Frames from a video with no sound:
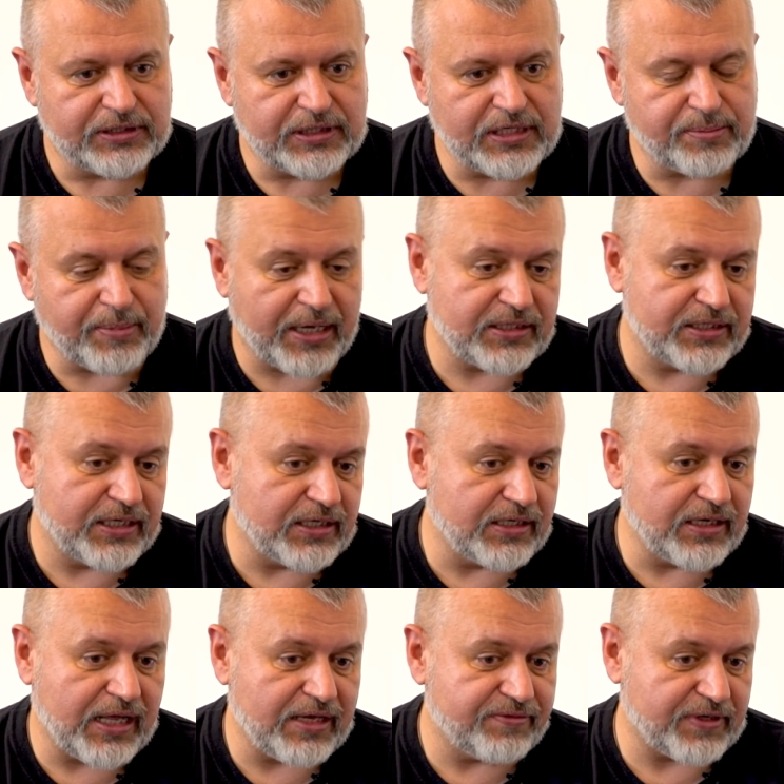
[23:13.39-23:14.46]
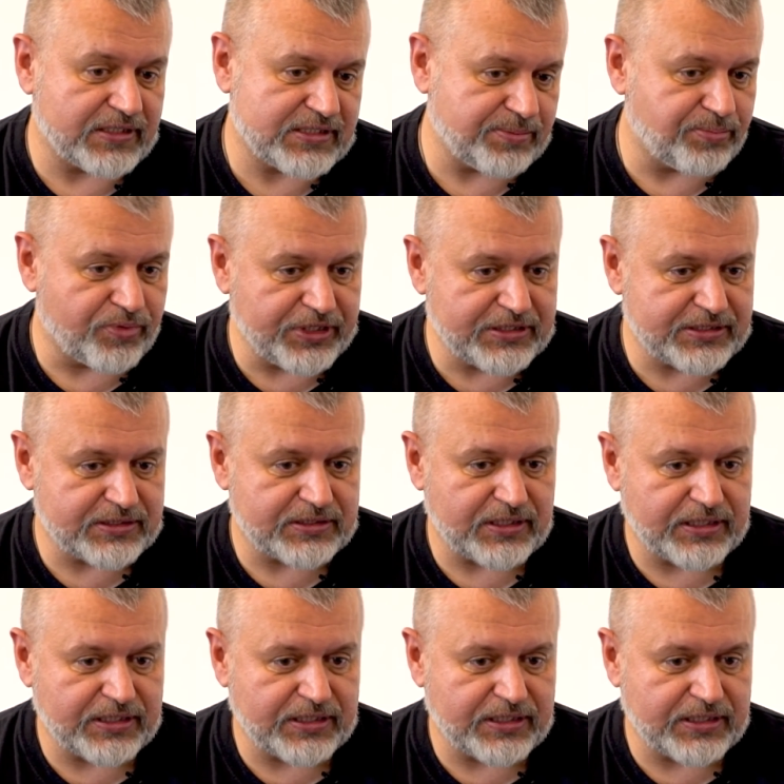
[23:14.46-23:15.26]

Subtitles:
in my daily life as a priest,